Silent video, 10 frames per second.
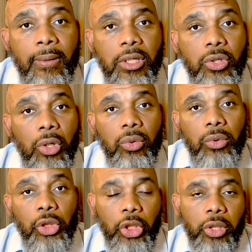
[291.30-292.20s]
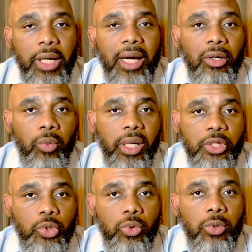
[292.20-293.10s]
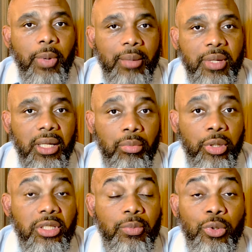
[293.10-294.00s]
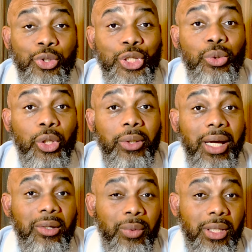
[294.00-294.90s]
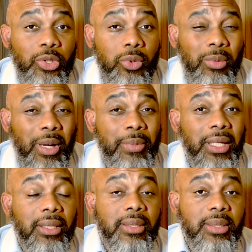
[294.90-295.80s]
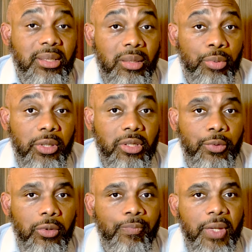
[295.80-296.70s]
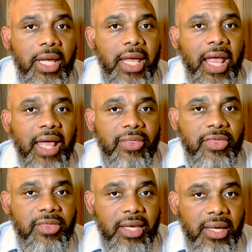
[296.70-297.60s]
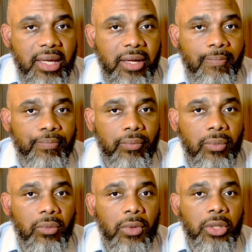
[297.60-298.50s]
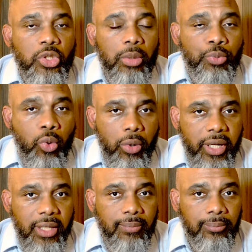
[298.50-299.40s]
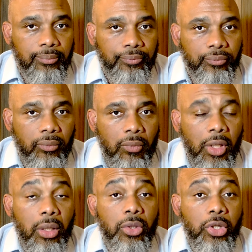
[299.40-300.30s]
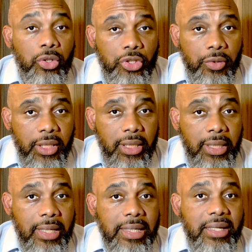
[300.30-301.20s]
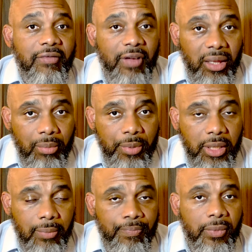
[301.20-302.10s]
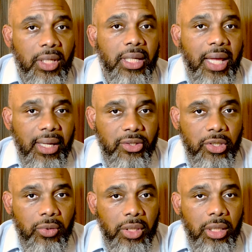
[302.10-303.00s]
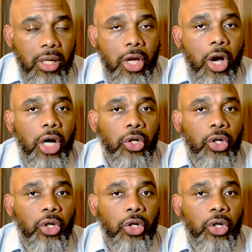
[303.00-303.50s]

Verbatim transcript: You don't learn how to run a school by being a principal. You learn how to run a school by being an assistant principal and thinking, supporting, nurturing, developing, and executing on